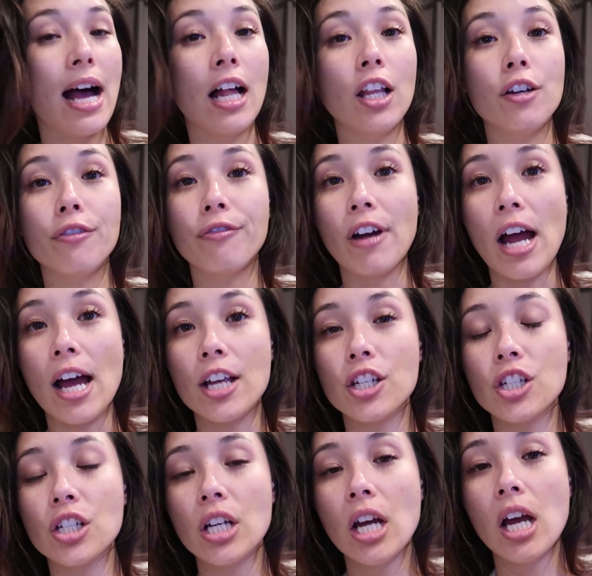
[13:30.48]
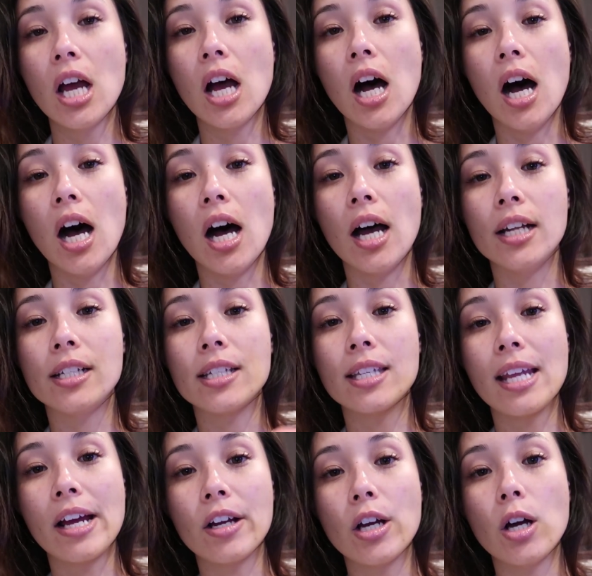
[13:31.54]
HelloFresh
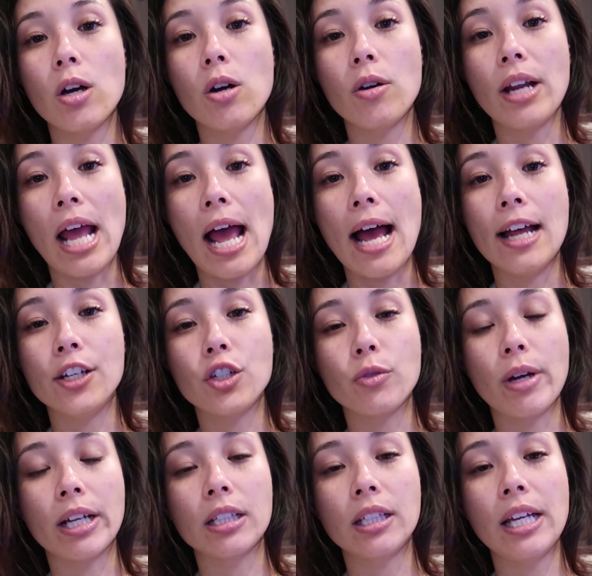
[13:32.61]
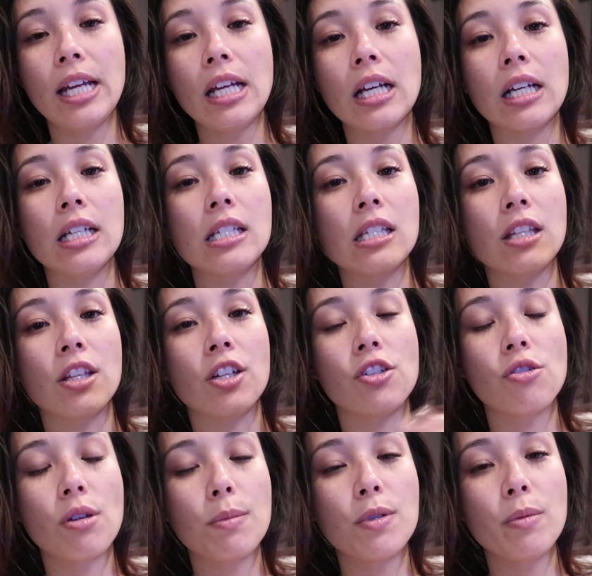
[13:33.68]
discount code and direct link is in the
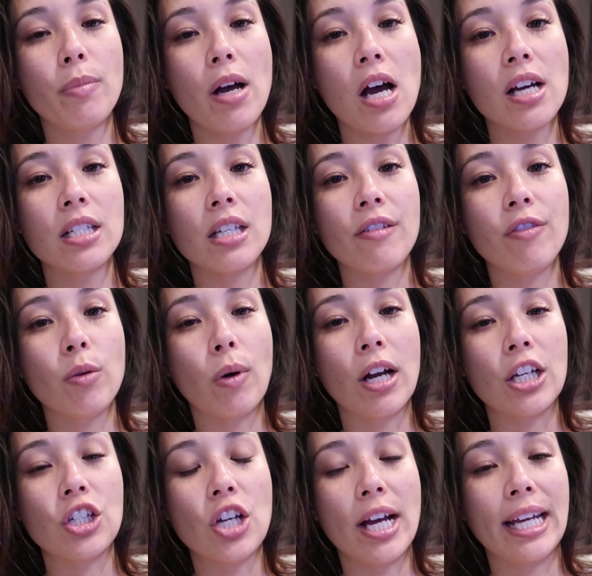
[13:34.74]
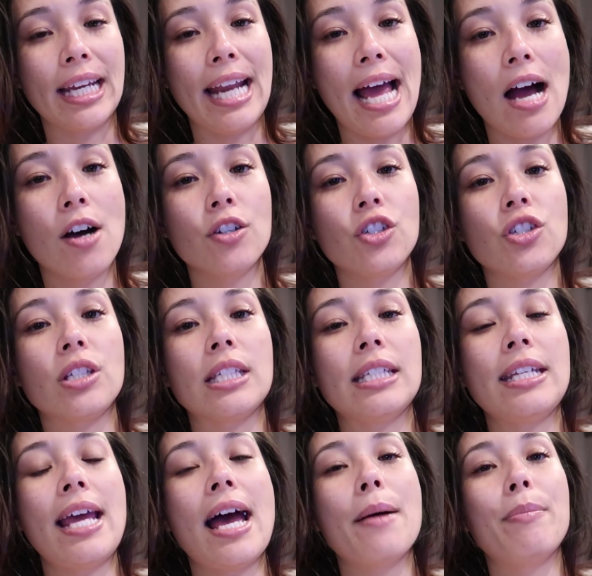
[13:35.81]
description box. If you want to check it out,
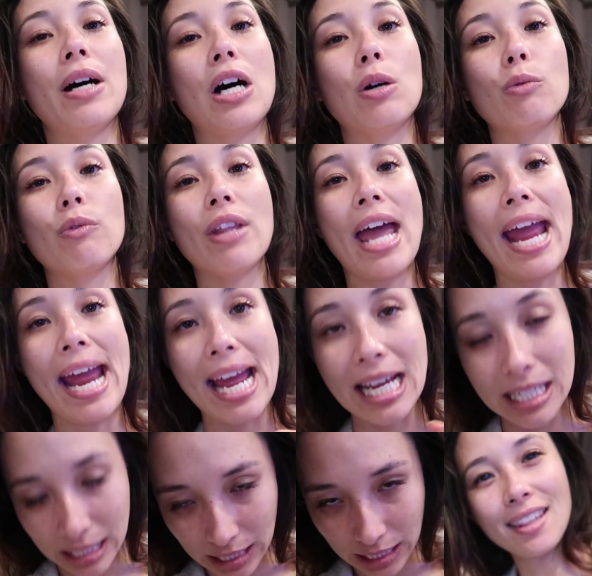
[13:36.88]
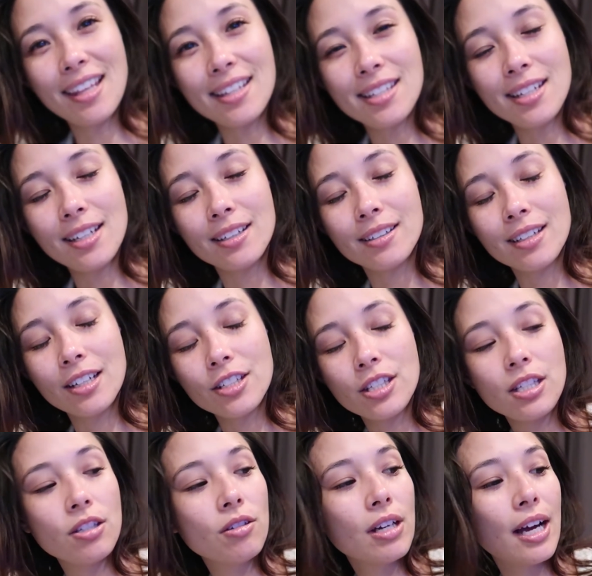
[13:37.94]
just tap on that. And that's it. I'll
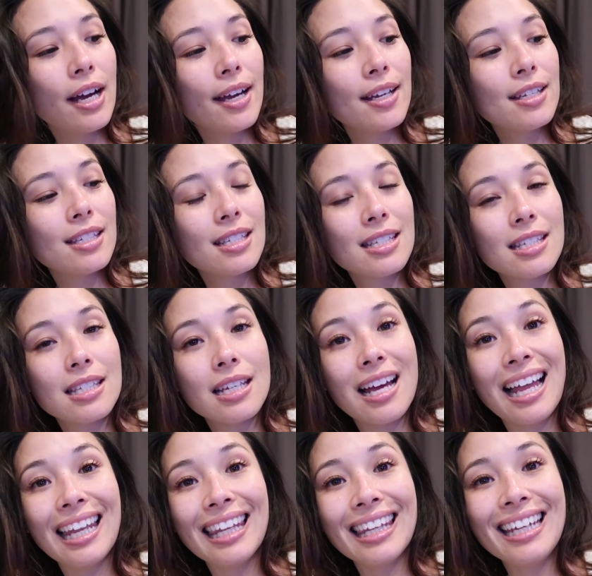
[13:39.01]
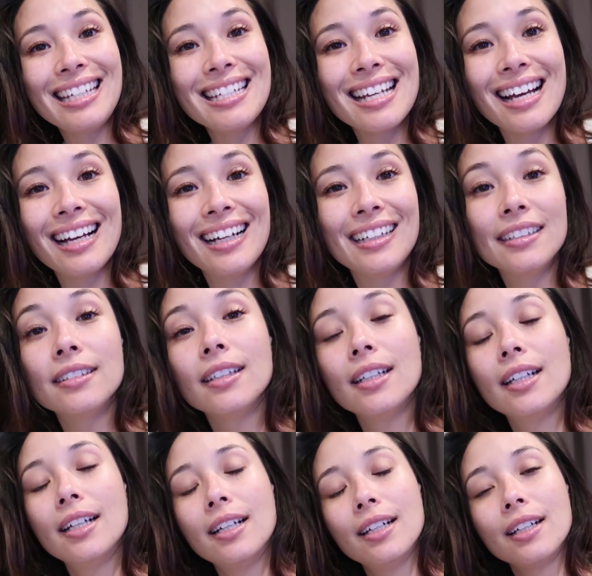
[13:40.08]
see you guys later.
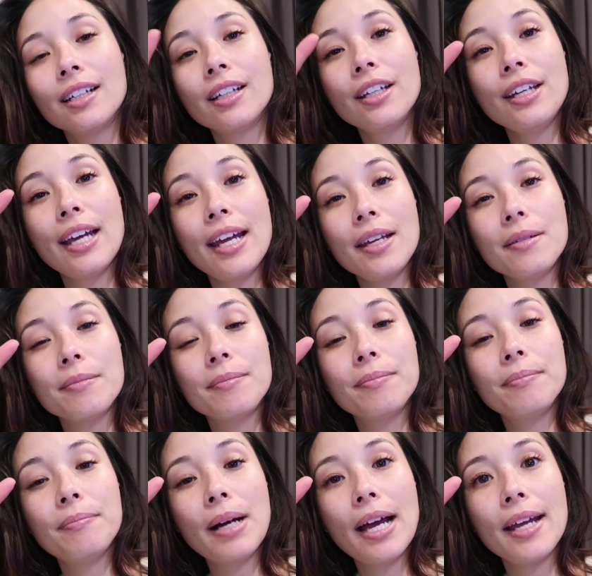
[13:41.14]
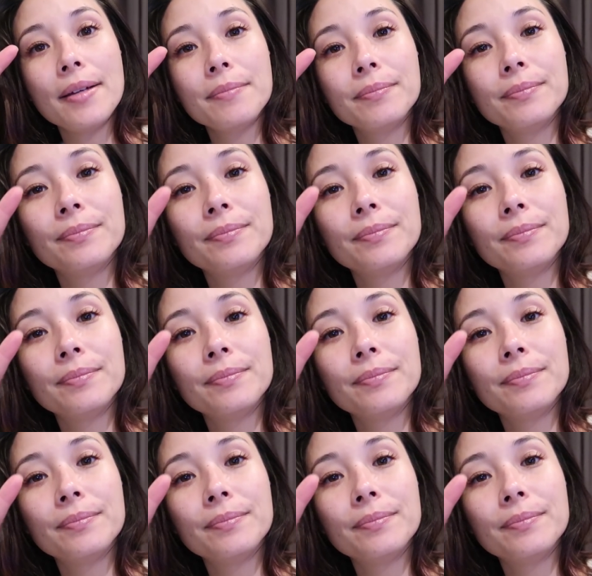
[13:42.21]
Good night. Bye.